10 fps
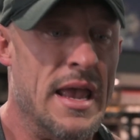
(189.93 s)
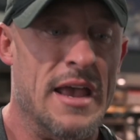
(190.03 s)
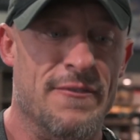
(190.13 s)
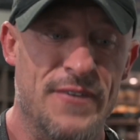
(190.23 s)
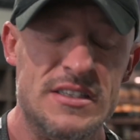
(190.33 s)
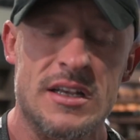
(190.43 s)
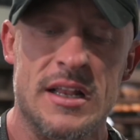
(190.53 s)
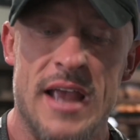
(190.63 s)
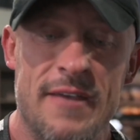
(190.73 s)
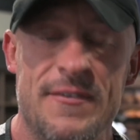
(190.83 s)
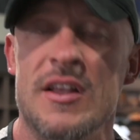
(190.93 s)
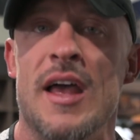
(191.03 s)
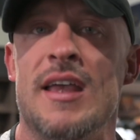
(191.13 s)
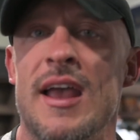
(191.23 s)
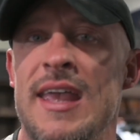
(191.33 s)
And physically, I feel
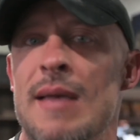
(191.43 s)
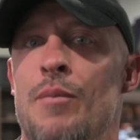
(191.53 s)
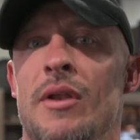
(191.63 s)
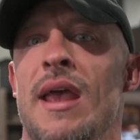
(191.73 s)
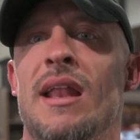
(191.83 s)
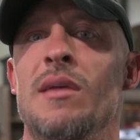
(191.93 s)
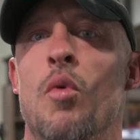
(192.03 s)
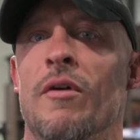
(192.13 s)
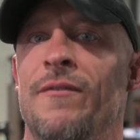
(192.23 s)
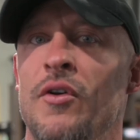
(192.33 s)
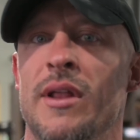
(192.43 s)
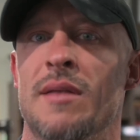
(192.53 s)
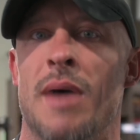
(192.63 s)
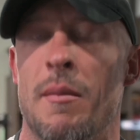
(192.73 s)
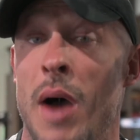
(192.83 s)
like I can't put any more food in
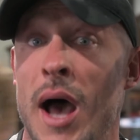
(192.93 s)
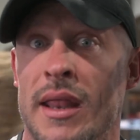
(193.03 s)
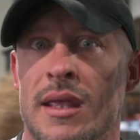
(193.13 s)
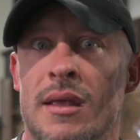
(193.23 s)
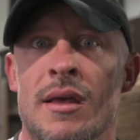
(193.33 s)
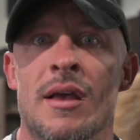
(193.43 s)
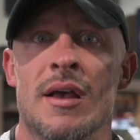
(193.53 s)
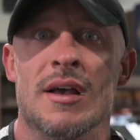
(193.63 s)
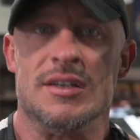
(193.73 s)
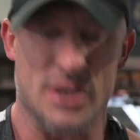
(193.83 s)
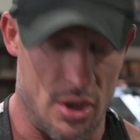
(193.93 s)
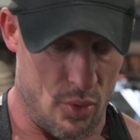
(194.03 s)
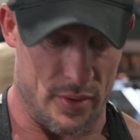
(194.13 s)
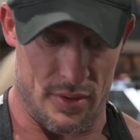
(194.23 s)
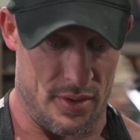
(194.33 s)
my body.
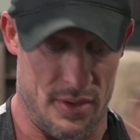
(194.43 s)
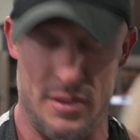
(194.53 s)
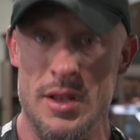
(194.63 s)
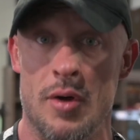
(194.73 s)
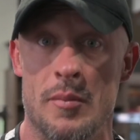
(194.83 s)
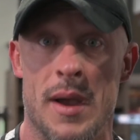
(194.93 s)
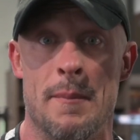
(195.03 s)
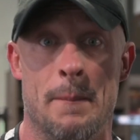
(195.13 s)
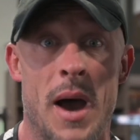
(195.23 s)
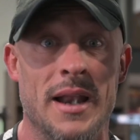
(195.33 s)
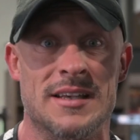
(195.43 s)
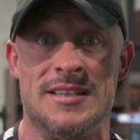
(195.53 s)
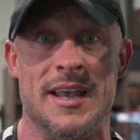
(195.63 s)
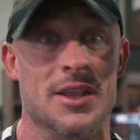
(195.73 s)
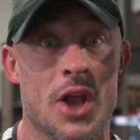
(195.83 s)
So, you know, my body's
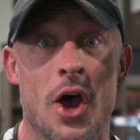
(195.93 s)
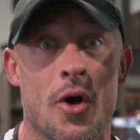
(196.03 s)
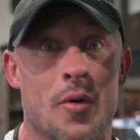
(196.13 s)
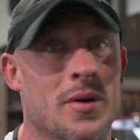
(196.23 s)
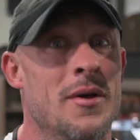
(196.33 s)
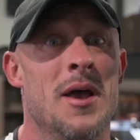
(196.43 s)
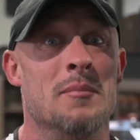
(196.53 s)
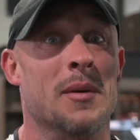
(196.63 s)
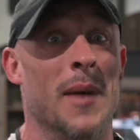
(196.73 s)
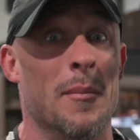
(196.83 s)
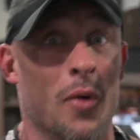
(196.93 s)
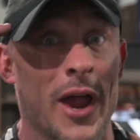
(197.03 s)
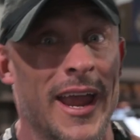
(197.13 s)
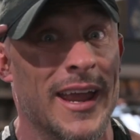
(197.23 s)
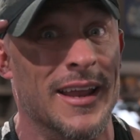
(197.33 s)
saying no, but my
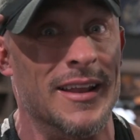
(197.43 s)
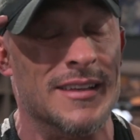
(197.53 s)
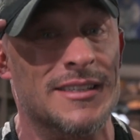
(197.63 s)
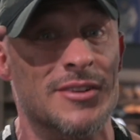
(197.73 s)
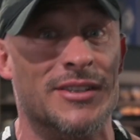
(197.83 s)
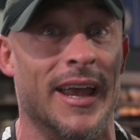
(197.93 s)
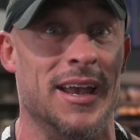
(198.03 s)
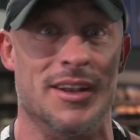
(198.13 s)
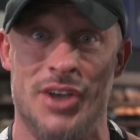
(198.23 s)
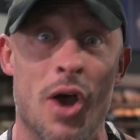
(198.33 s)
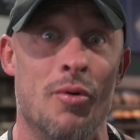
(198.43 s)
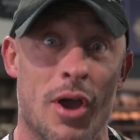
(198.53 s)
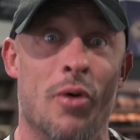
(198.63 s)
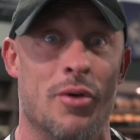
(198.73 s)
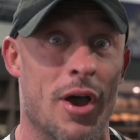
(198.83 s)
brain is still saying
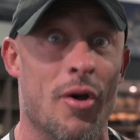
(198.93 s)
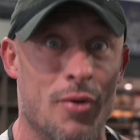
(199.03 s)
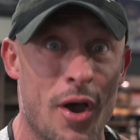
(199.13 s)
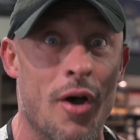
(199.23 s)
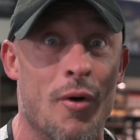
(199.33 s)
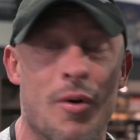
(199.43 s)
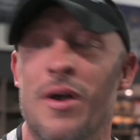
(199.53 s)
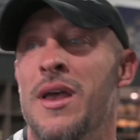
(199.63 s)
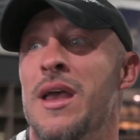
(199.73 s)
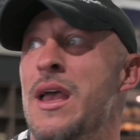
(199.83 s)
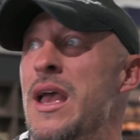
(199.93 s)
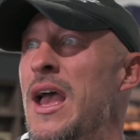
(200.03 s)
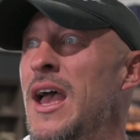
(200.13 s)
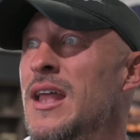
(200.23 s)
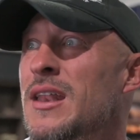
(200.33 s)
go.
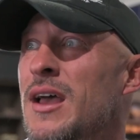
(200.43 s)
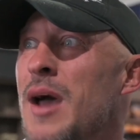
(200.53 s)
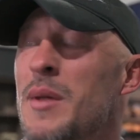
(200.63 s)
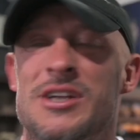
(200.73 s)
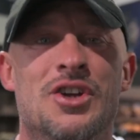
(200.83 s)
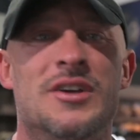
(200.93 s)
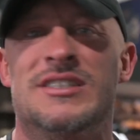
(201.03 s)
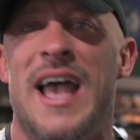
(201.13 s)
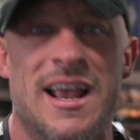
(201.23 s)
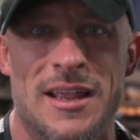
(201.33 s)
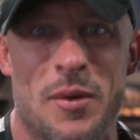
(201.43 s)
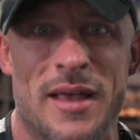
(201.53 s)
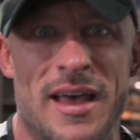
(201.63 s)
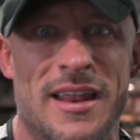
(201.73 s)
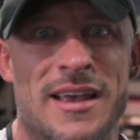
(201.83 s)
And I'm not sure exactly why
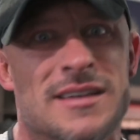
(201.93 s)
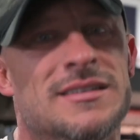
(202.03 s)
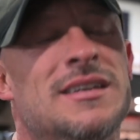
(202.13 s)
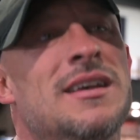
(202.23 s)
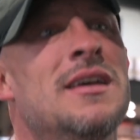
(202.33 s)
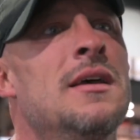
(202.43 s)
that is.